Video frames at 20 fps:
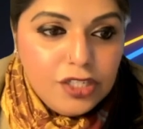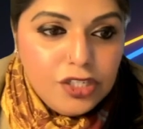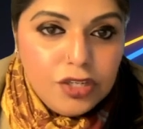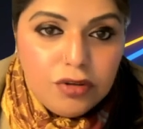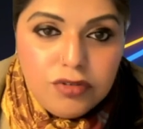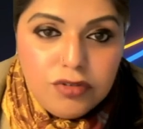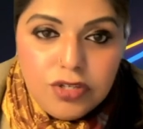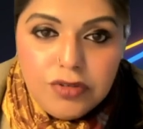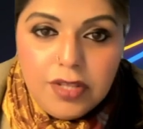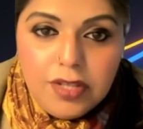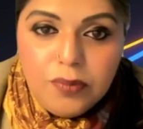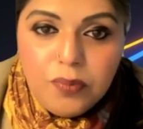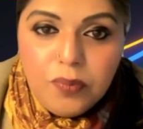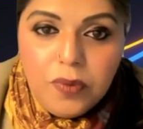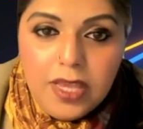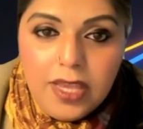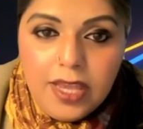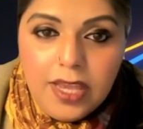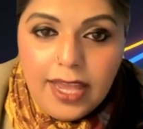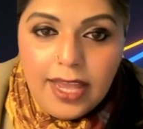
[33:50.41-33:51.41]
I showed you
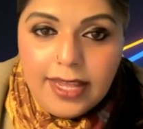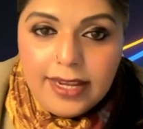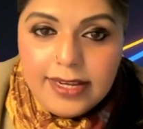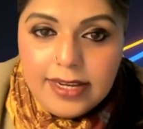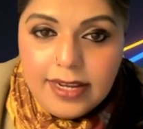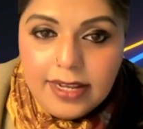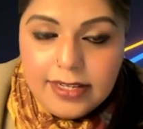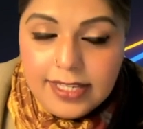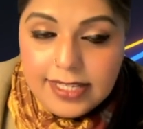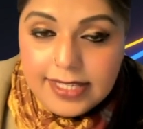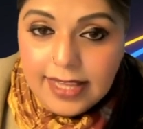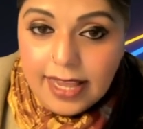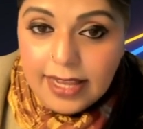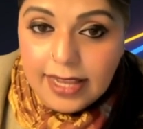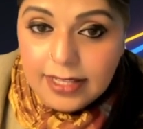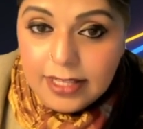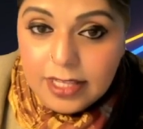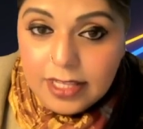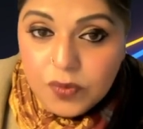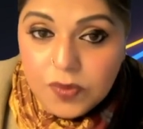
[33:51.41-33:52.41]
that we had
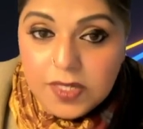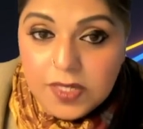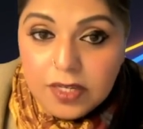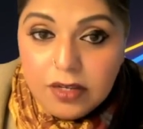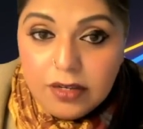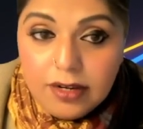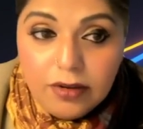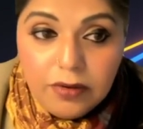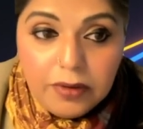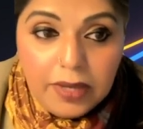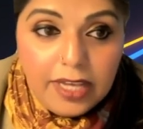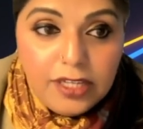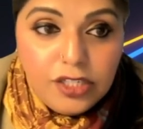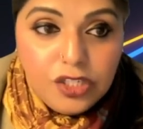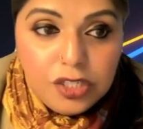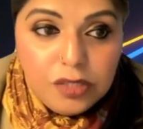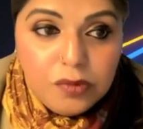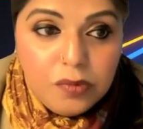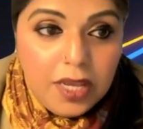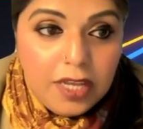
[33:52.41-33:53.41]
decided this was a good
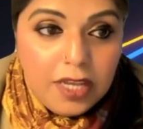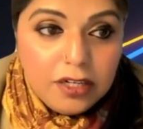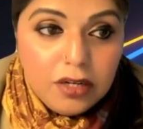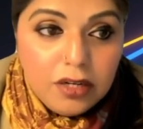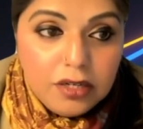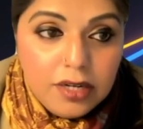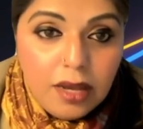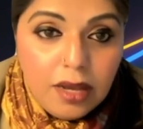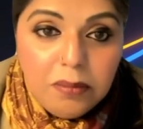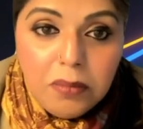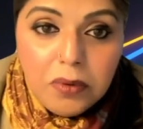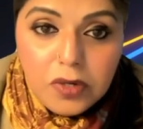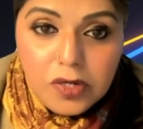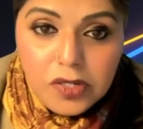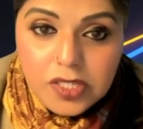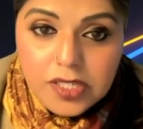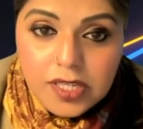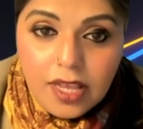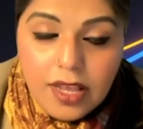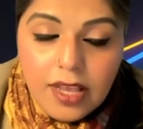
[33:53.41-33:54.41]
location. We had good
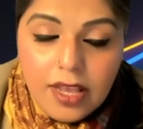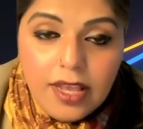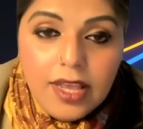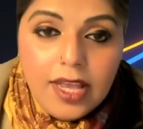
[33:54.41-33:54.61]
numbers.